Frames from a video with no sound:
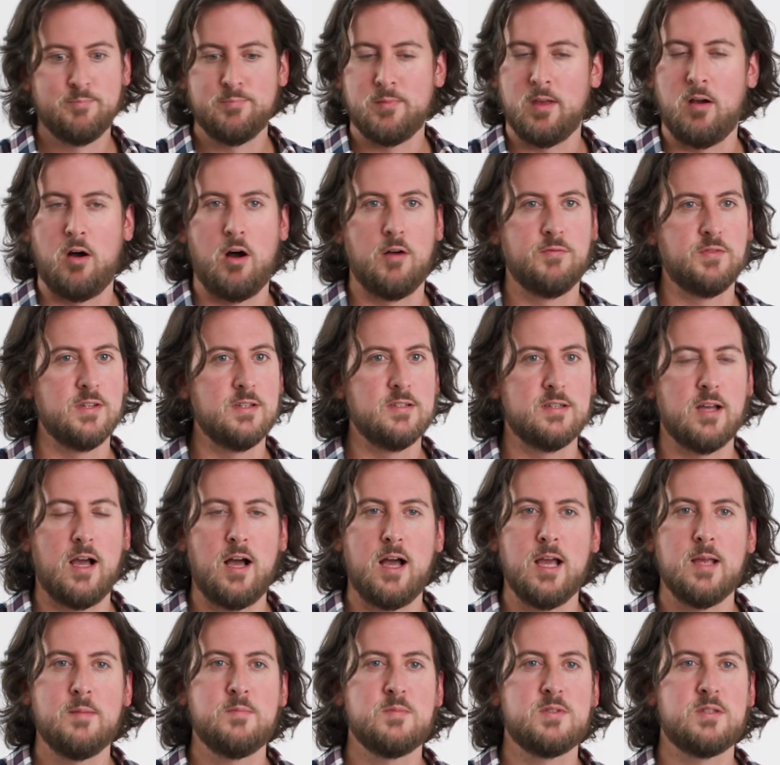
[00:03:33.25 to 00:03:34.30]

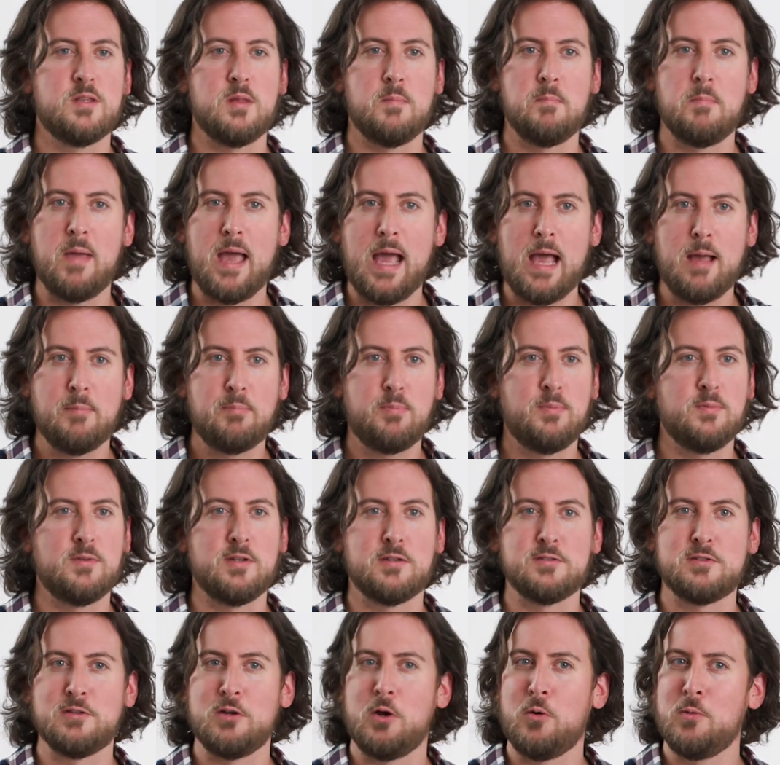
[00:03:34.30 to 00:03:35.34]
Oftentimes, the map
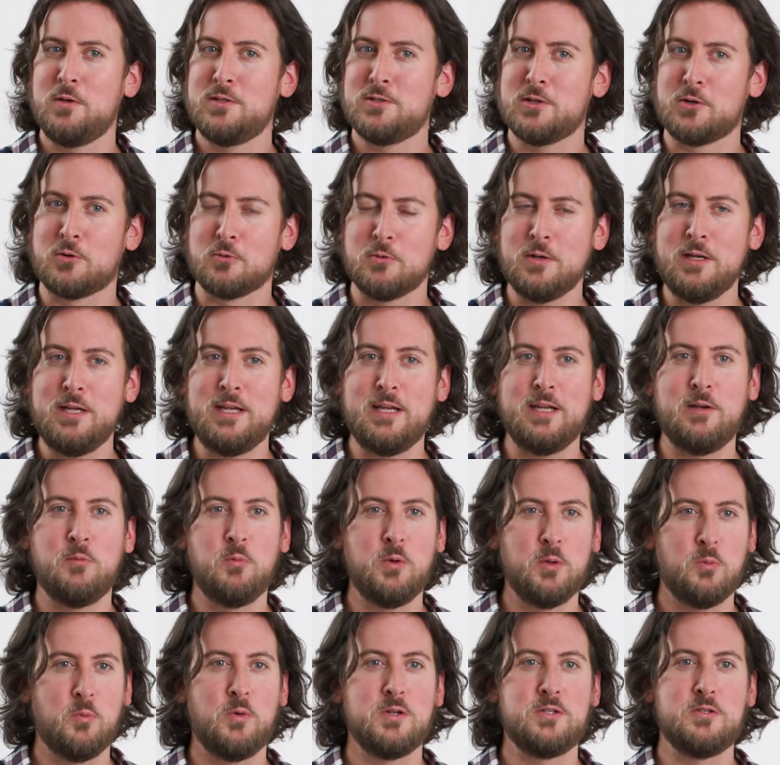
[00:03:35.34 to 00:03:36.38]
doesn't always agree
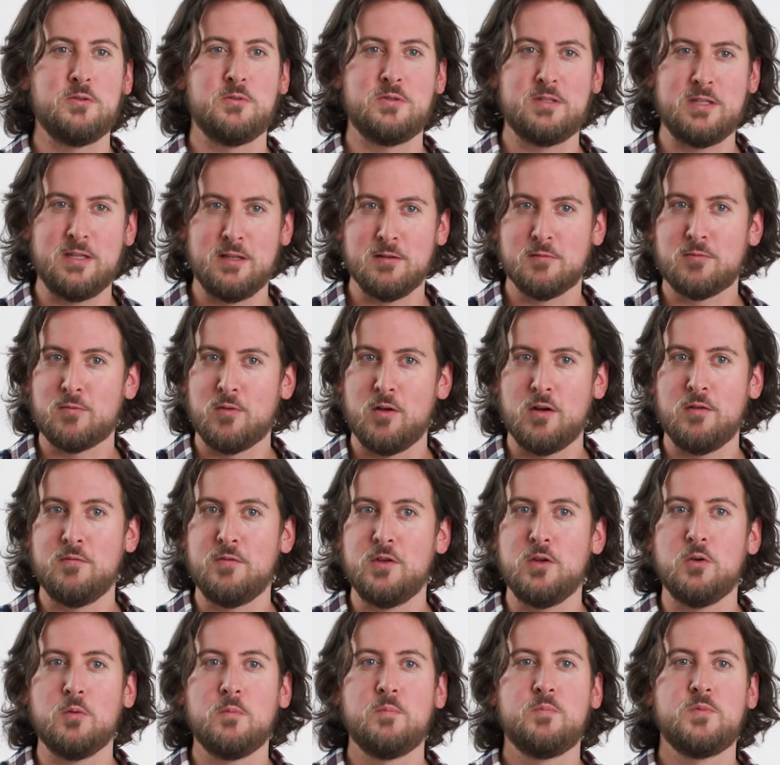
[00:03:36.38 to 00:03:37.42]
with what you see in front of
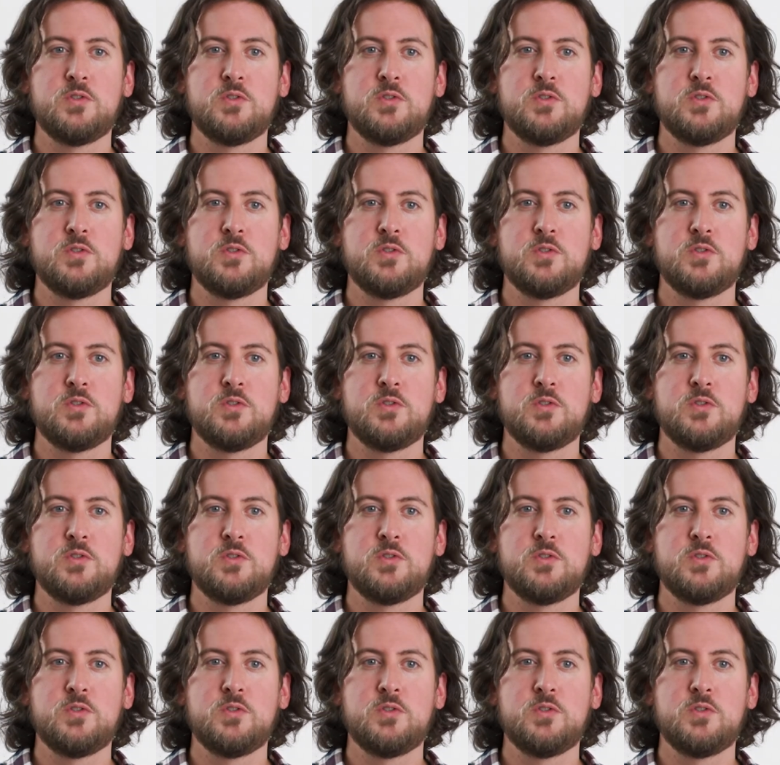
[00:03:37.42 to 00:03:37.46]
you.